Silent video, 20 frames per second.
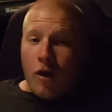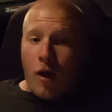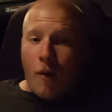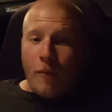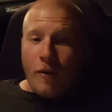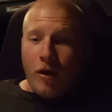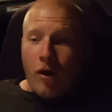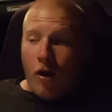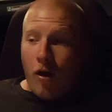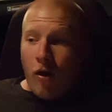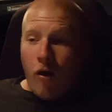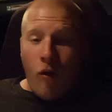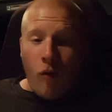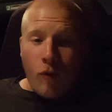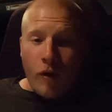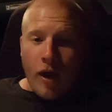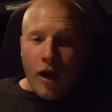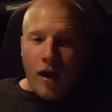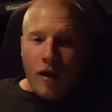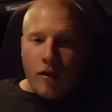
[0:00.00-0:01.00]
I mean, on all
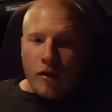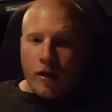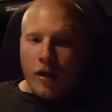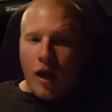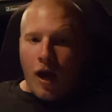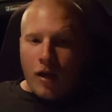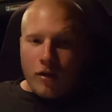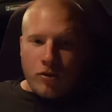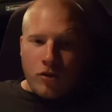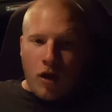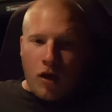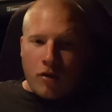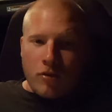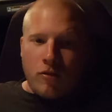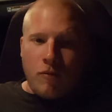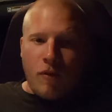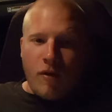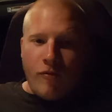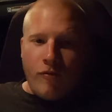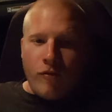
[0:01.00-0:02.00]
reality, I talked
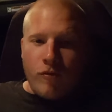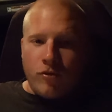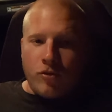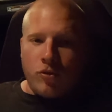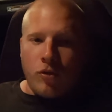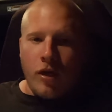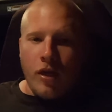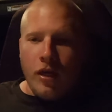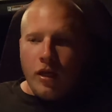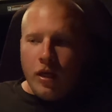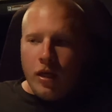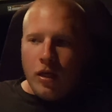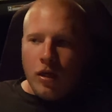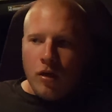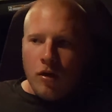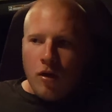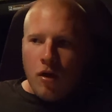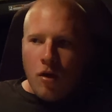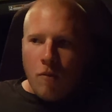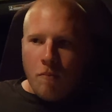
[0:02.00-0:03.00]
to my first trainee
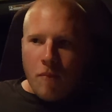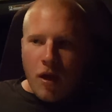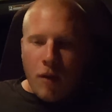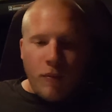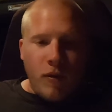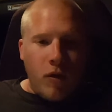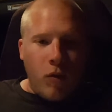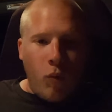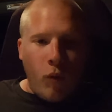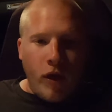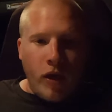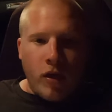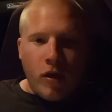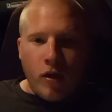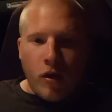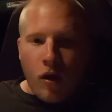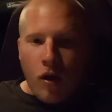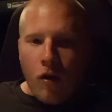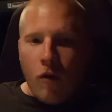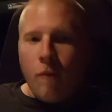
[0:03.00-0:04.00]
maybe a week
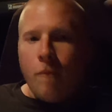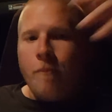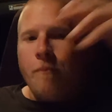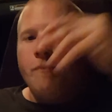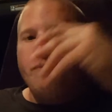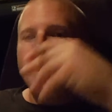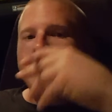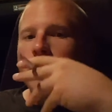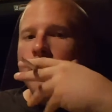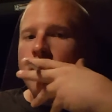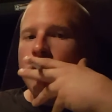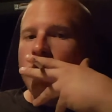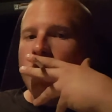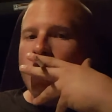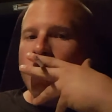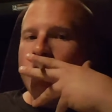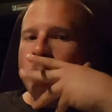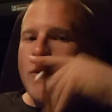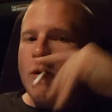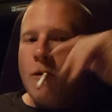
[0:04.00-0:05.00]
ago,
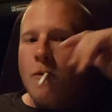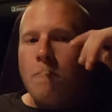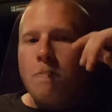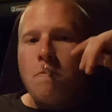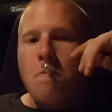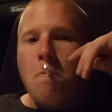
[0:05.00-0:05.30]
you know,